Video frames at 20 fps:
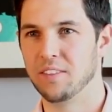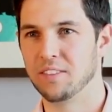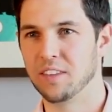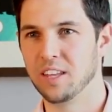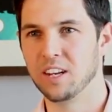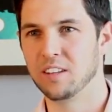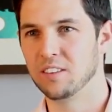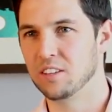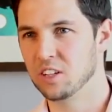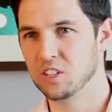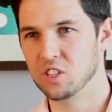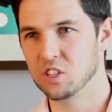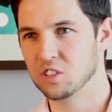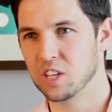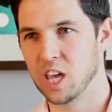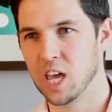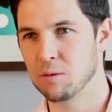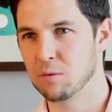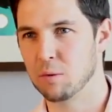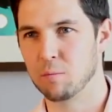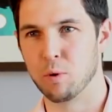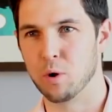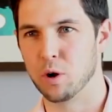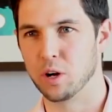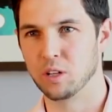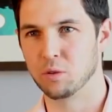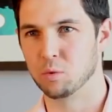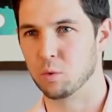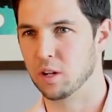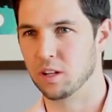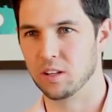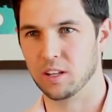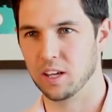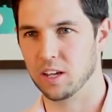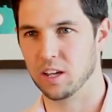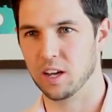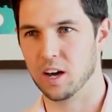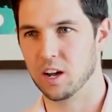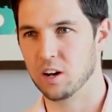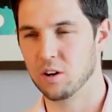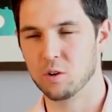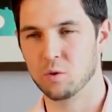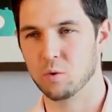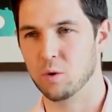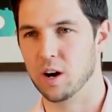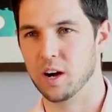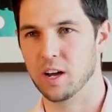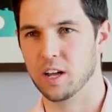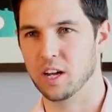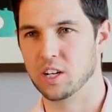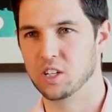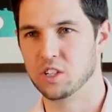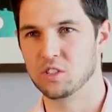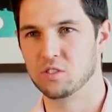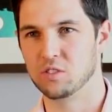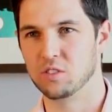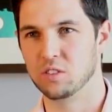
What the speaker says: And then there just came a point one day. I don't know why.